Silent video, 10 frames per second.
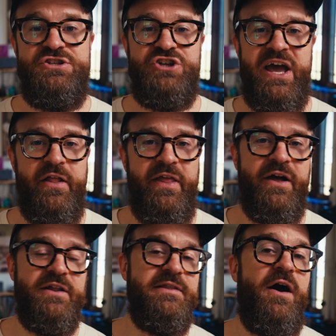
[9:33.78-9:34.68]

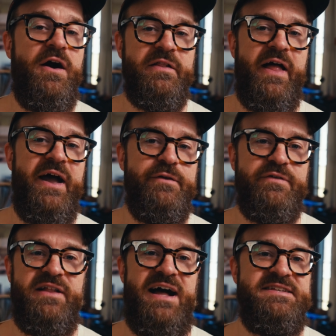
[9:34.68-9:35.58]
channeling a long line of
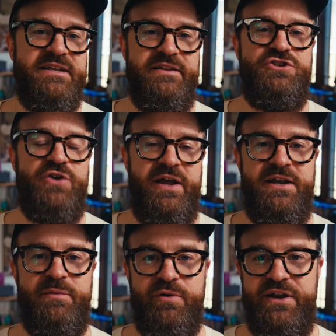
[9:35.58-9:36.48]
classically
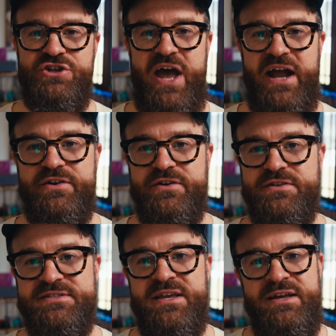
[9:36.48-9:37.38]
trained British
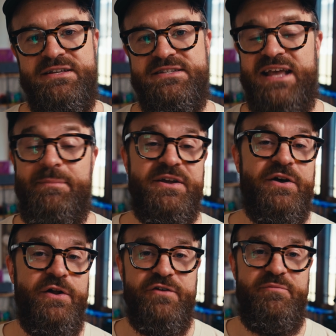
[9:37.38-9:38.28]
actors
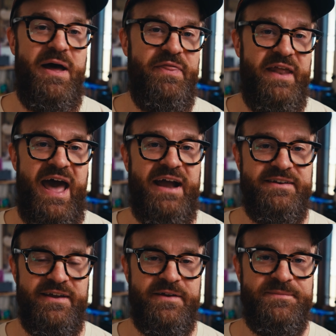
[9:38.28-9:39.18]
skeptical of method
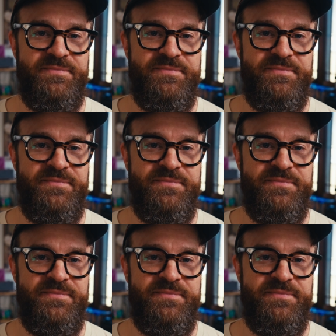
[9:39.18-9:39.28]
acting.